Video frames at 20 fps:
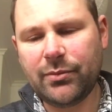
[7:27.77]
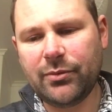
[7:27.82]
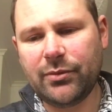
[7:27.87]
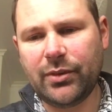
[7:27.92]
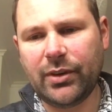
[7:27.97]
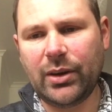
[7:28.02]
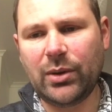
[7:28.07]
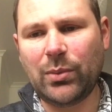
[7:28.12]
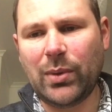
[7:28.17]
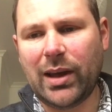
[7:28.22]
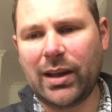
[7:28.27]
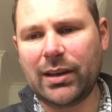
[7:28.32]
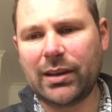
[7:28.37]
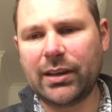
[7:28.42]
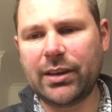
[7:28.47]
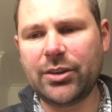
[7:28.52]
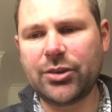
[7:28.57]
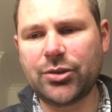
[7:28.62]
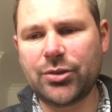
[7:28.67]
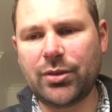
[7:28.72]
very well
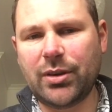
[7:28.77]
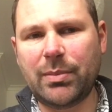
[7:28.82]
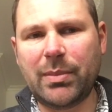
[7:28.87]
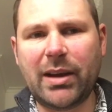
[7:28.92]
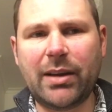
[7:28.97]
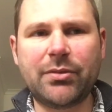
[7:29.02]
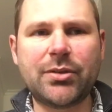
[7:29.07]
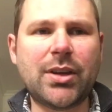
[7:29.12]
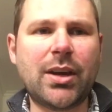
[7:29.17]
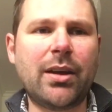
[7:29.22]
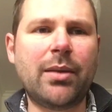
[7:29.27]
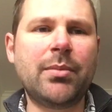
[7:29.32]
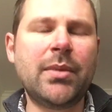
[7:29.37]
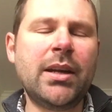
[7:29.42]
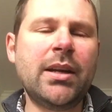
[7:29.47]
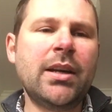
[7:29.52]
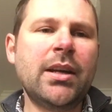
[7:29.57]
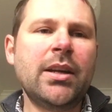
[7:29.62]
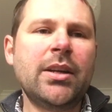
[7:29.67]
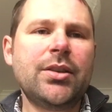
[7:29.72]
in a short amount of time.
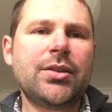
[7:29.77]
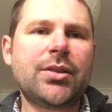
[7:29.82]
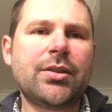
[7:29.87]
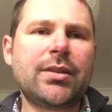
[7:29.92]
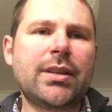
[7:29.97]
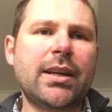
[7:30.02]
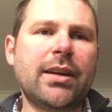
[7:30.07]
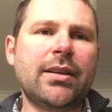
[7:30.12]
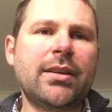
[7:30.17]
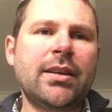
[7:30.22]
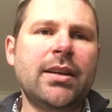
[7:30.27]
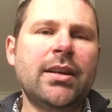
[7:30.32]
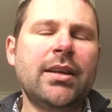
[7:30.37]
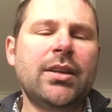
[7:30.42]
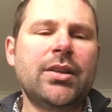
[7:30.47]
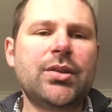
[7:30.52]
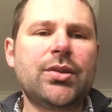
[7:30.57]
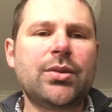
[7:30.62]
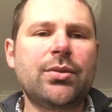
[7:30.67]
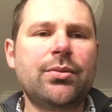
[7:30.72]
So yeah,
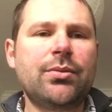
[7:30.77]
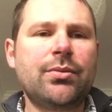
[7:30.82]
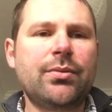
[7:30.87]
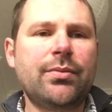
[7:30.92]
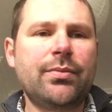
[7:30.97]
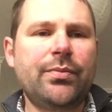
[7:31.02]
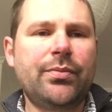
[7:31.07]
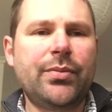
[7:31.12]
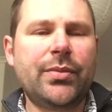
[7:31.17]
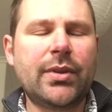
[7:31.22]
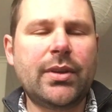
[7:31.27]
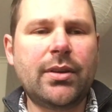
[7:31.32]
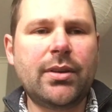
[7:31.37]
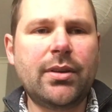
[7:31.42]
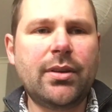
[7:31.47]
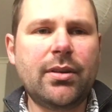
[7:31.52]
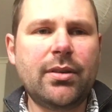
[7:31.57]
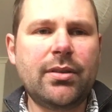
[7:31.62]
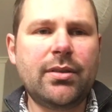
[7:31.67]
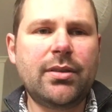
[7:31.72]
so
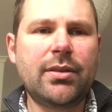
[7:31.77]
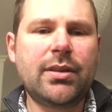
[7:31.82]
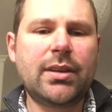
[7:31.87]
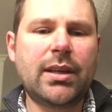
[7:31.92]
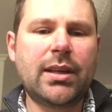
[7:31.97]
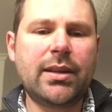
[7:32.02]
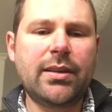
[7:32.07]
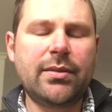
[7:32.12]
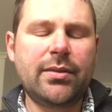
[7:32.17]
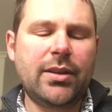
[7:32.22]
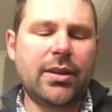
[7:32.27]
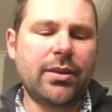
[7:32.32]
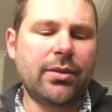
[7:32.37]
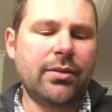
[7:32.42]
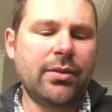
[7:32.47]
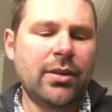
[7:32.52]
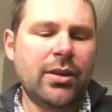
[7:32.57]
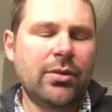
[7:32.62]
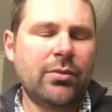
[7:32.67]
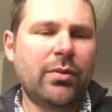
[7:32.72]

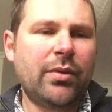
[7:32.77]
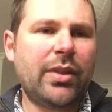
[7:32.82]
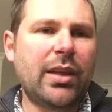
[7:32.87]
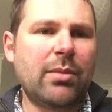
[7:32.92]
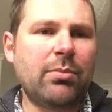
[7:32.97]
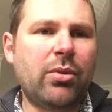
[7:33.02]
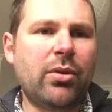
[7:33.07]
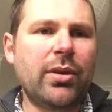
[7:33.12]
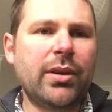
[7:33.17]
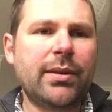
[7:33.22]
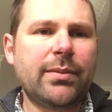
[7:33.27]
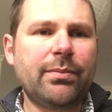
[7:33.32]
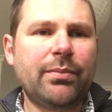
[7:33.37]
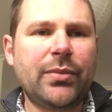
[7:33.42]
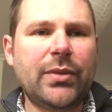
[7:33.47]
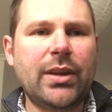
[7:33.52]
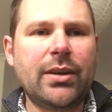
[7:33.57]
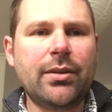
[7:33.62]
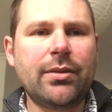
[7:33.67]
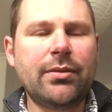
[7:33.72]
with that point,
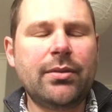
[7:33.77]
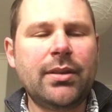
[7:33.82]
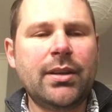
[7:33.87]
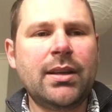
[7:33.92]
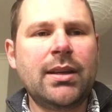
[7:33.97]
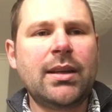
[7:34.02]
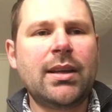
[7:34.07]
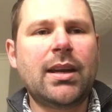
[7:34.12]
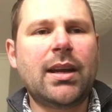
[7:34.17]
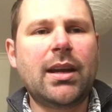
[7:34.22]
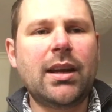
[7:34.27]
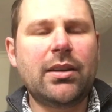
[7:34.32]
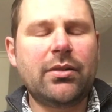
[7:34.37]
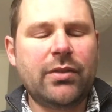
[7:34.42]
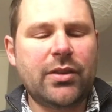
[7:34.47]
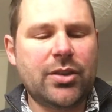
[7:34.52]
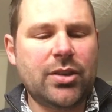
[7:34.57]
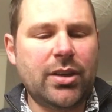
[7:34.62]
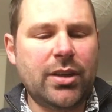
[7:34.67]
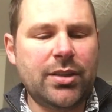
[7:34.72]

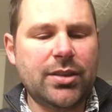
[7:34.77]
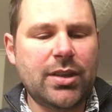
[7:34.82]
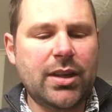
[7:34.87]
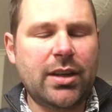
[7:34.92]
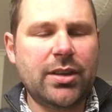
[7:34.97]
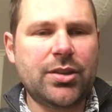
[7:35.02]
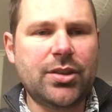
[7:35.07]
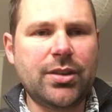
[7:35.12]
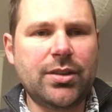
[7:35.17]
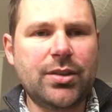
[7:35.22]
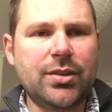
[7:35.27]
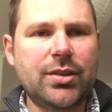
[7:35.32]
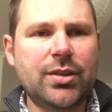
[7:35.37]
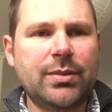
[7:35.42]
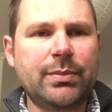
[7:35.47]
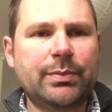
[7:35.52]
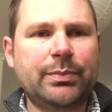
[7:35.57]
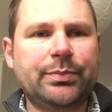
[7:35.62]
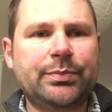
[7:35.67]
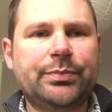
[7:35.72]
artificial
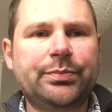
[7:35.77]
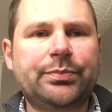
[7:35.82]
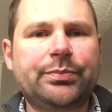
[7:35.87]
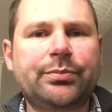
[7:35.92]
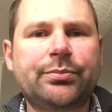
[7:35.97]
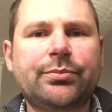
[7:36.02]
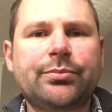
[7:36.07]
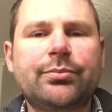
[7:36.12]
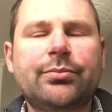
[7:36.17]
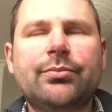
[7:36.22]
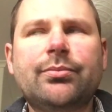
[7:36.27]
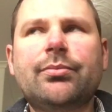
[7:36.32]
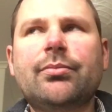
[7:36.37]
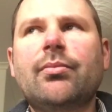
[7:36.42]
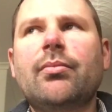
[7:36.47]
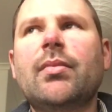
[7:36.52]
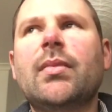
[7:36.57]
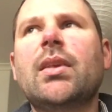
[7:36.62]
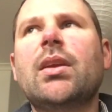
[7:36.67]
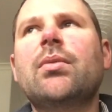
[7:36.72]
intelligence,
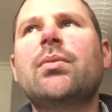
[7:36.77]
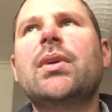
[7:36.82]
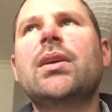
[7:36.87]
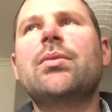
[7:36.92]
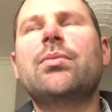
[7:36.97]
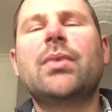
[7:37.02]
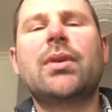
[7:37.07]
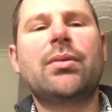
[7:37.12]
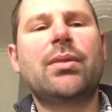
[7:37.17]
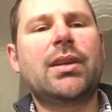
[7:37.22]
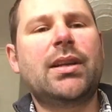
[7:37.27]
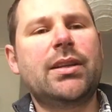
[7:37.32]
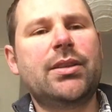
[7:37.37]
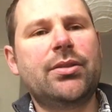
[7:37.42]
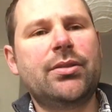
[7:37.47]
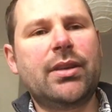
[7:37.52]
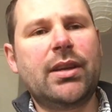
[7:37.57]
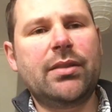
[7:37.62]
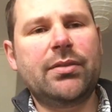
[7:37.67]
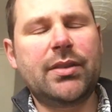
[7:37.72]
we really
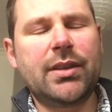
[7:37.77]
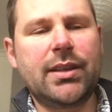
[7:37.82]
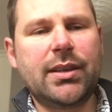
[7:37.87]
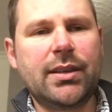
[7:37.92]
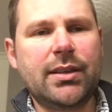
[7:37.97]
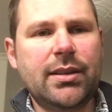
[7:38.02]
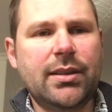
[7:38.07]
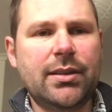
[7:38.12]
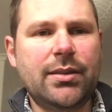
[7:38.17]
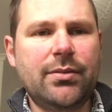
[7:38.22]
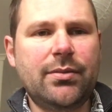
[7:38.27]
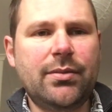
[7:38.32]
do have to